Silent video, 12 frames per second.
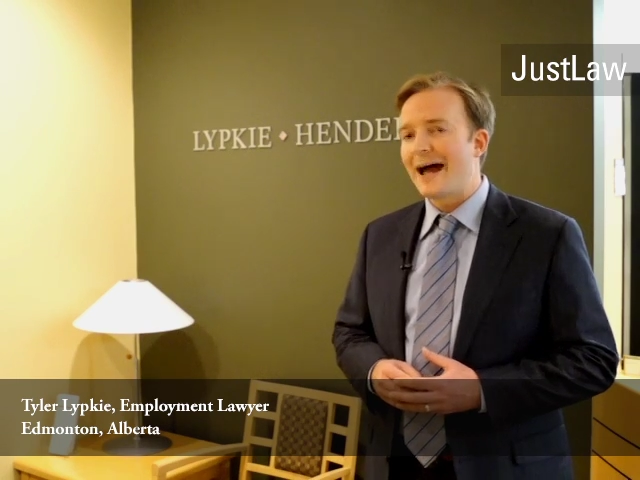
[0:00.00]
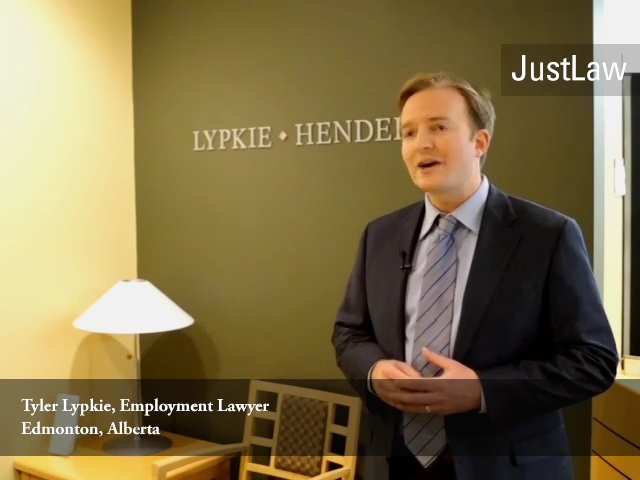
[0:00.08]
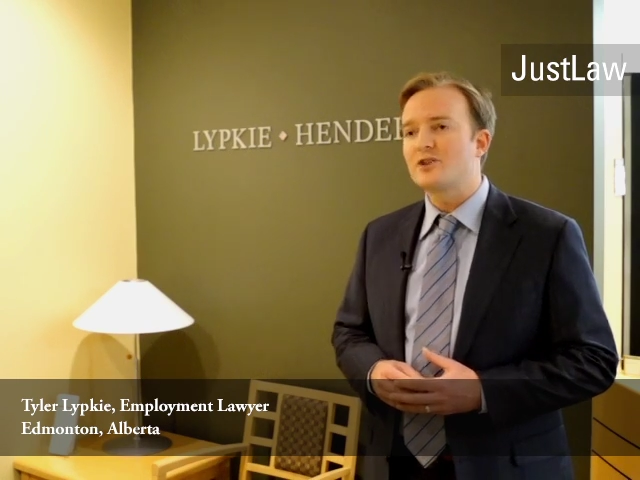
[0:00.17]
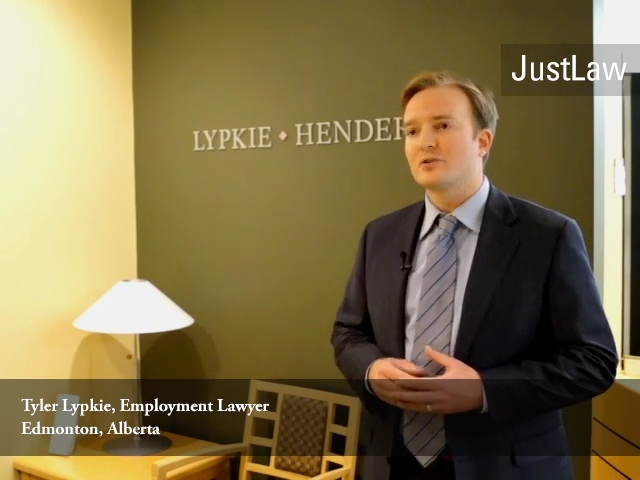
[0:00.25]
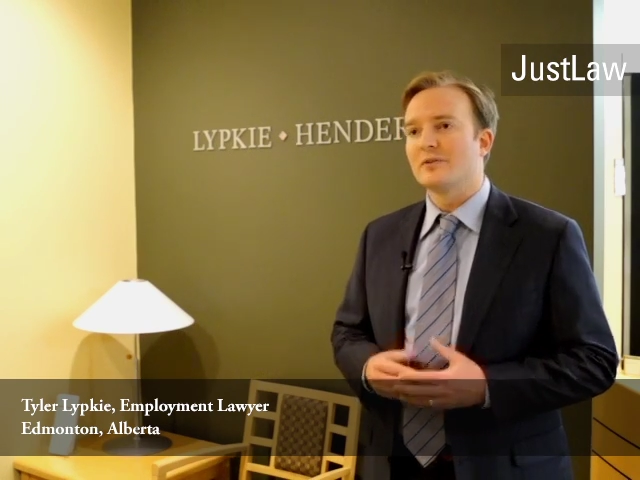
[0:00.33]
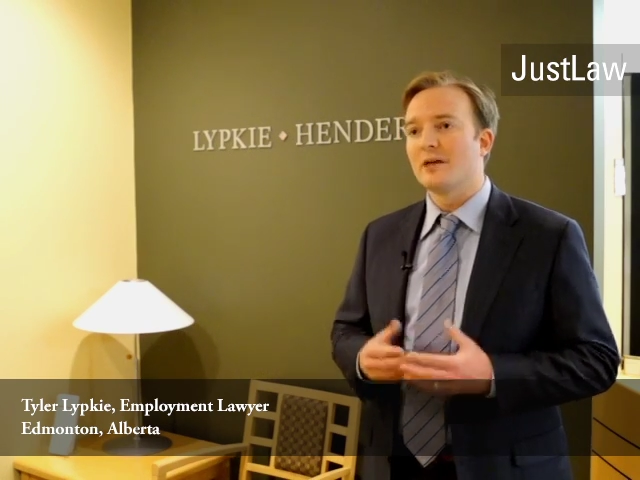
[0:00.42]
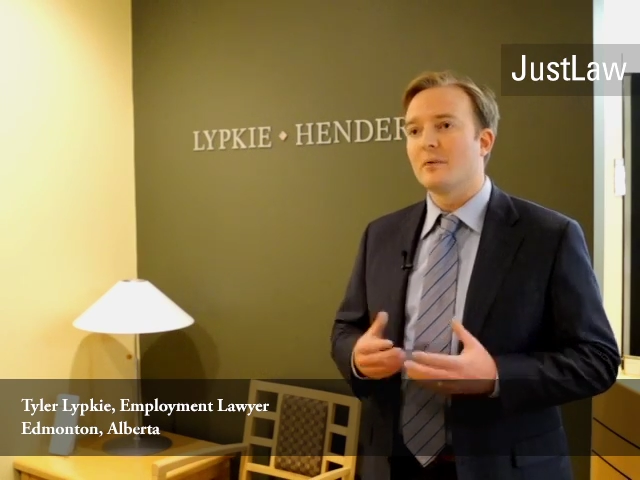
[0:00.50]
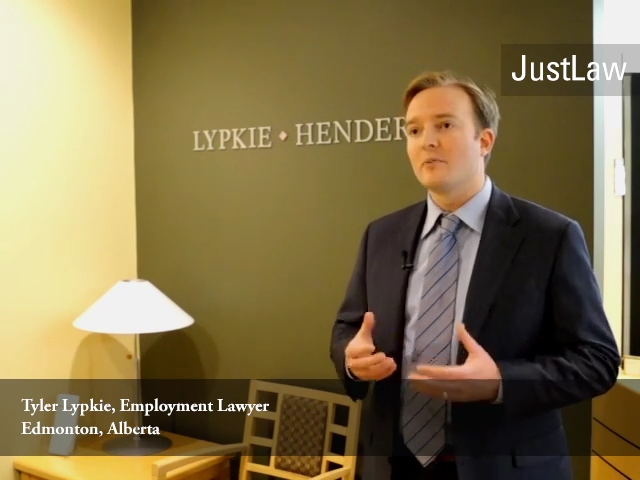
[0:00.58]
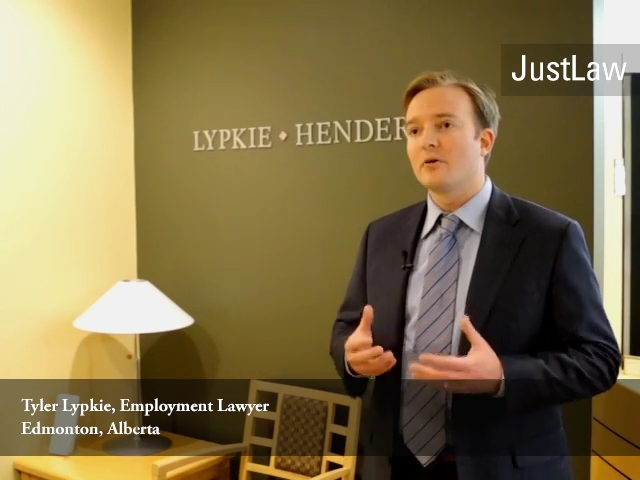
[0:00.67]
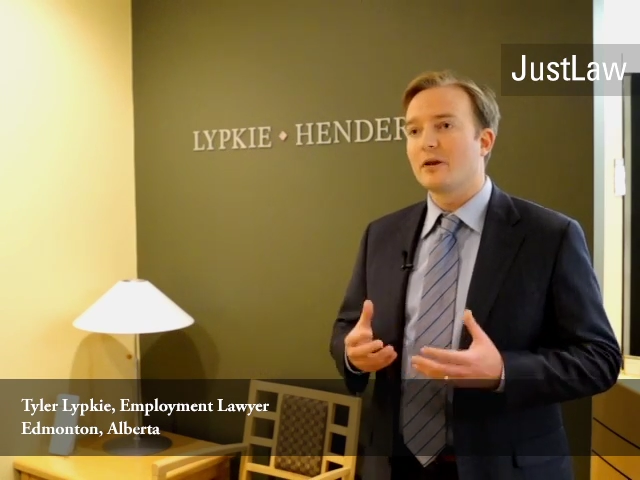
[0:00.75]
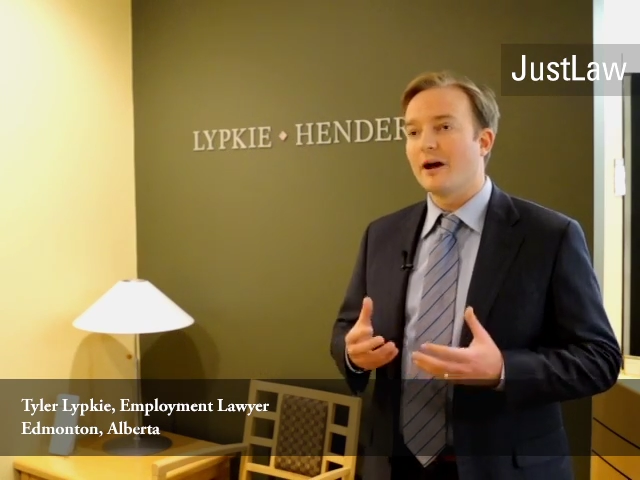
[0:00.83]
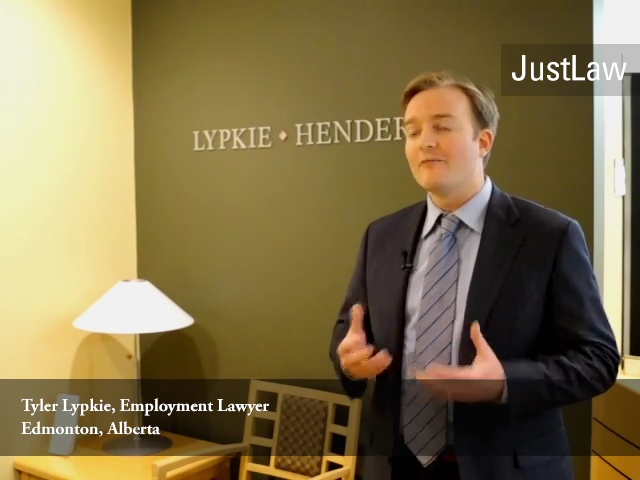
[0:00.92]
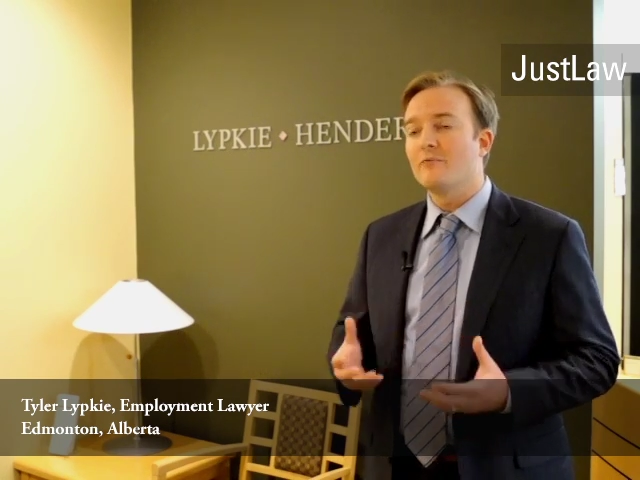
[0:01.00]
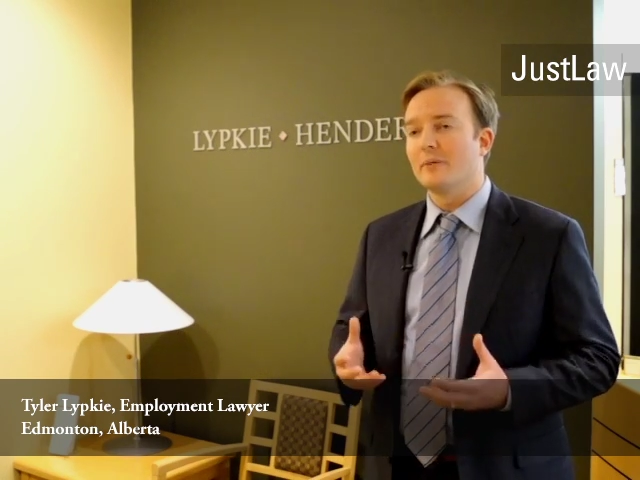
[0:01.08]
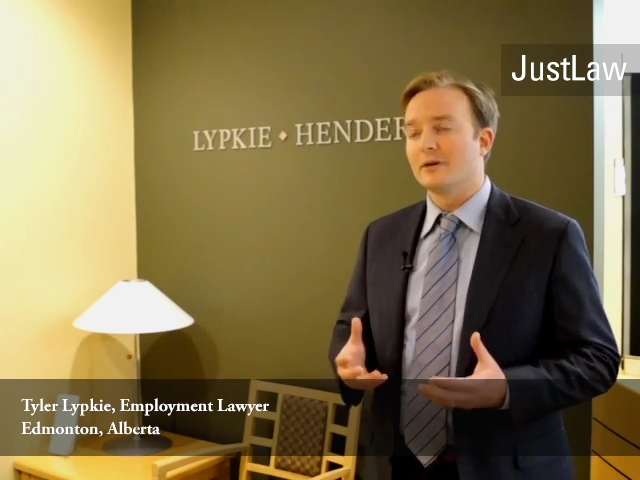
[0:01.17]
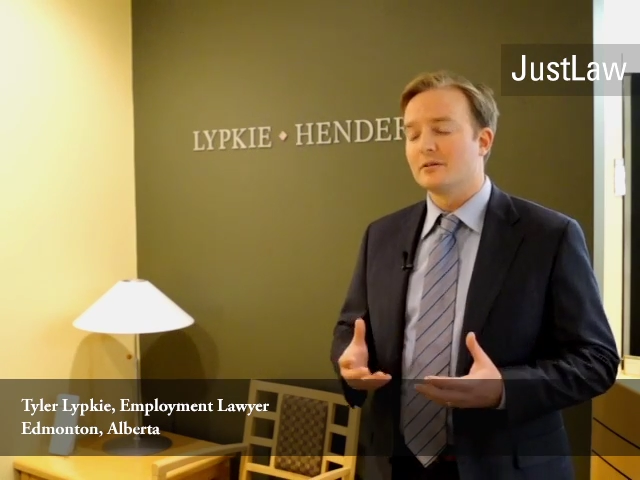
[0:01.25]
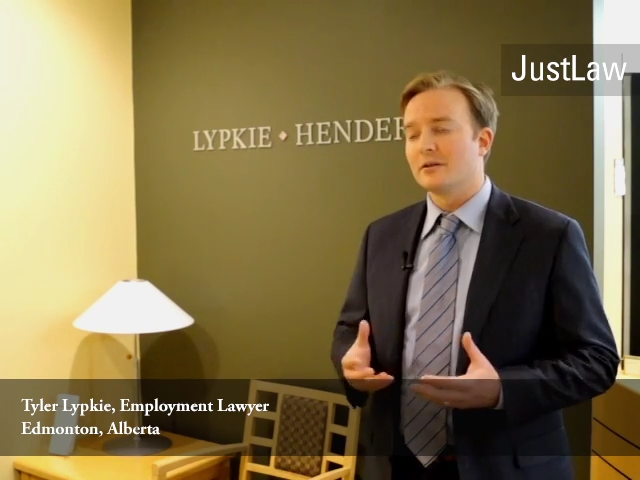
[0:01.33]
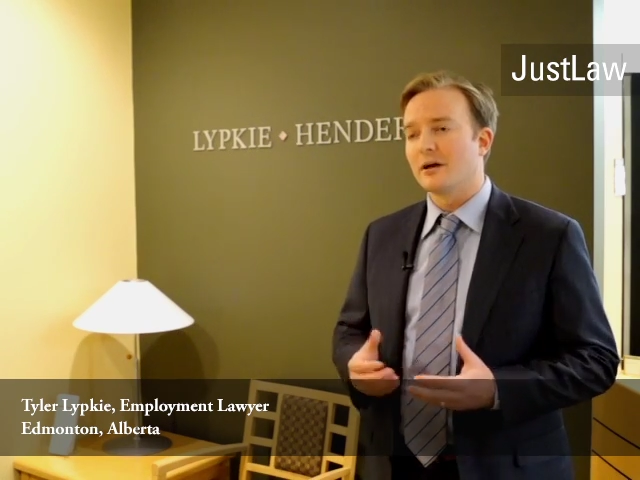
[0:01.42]
actually the Alberta
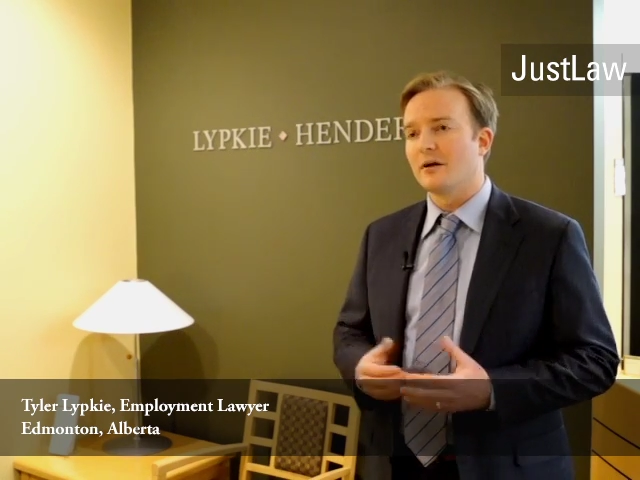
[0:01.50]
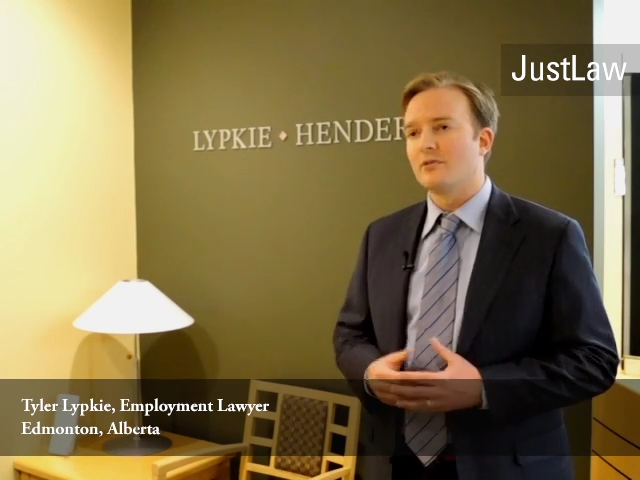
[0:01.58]
government,